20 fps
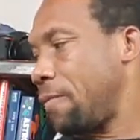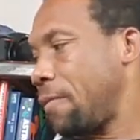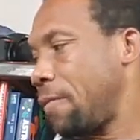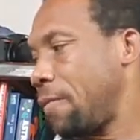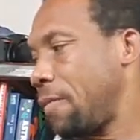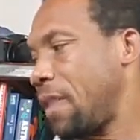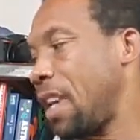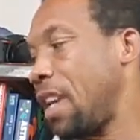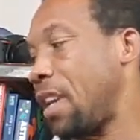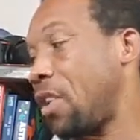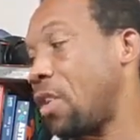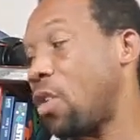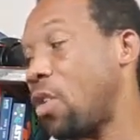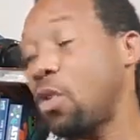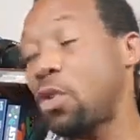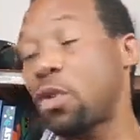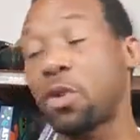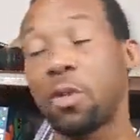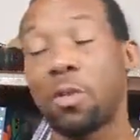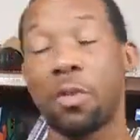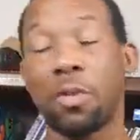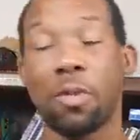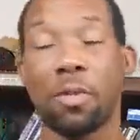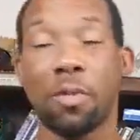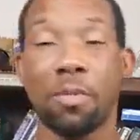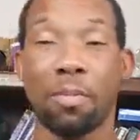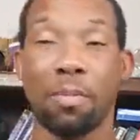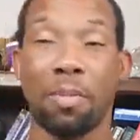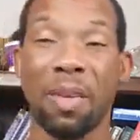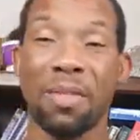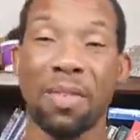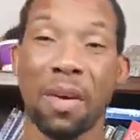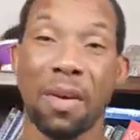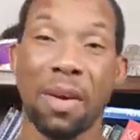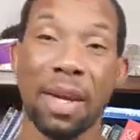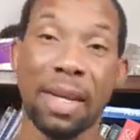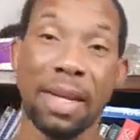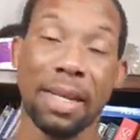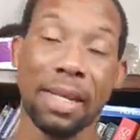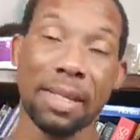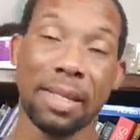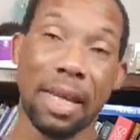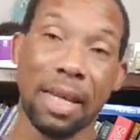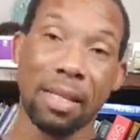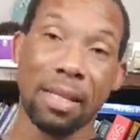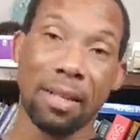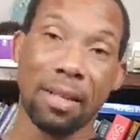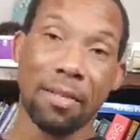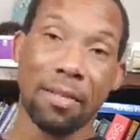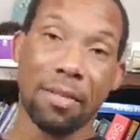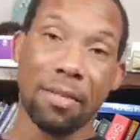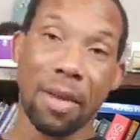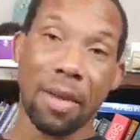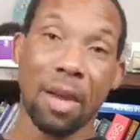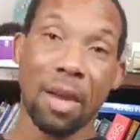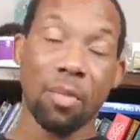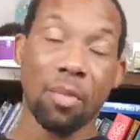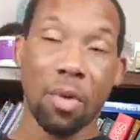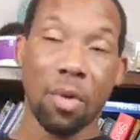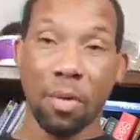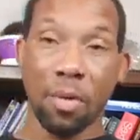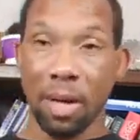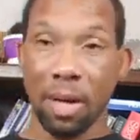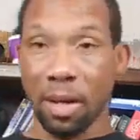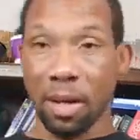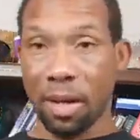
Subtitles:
They can also be very indecisive and worry.